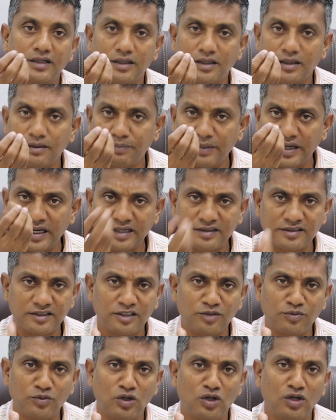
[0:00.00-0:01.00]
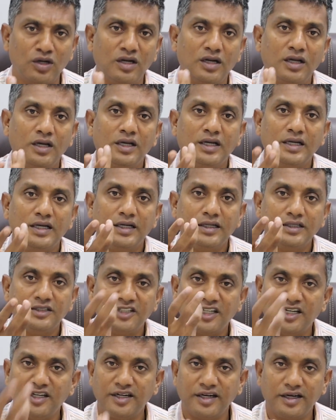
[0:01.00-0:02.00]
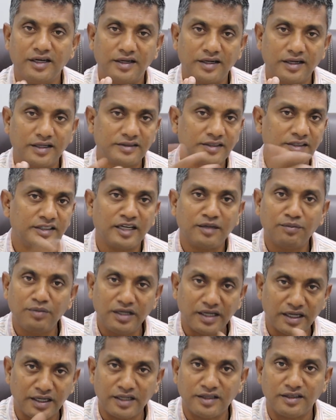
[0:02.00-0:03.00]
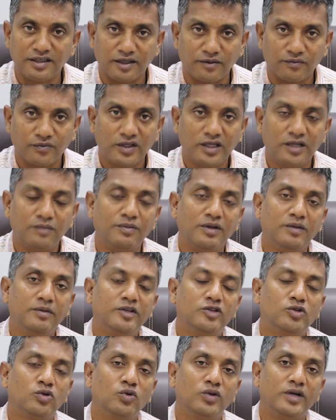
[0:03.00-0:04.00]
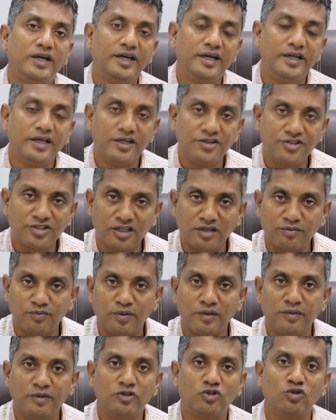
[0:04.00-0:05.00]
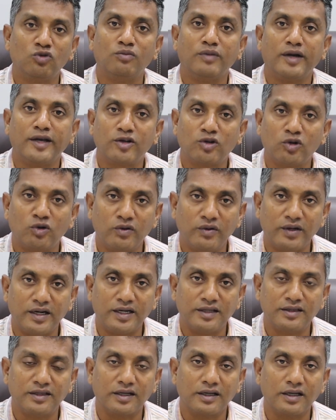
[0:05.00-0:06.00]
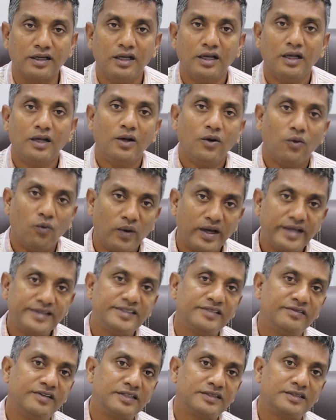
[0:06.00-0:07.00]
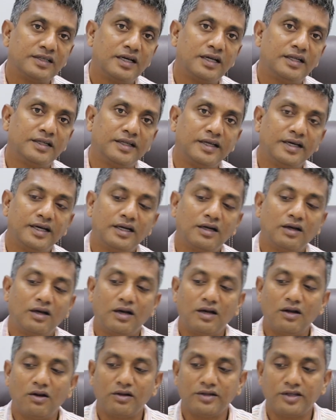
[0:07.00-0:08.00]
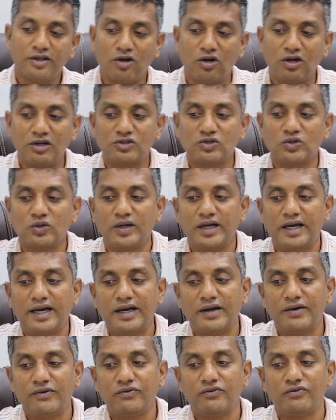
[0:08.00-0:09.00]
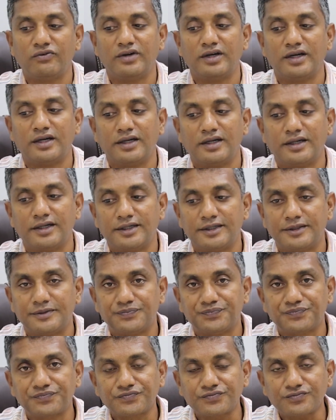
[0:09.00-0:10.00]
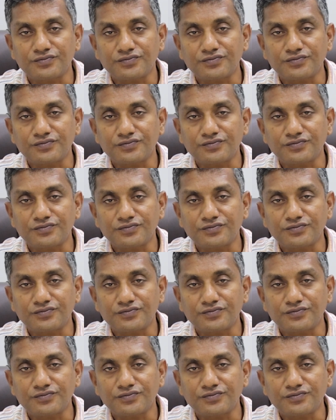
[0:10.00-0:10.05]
paracetamol, genetic drugs. It can be anything. It may be through radiation, it may be through microwave or anything. Vice versa, they also have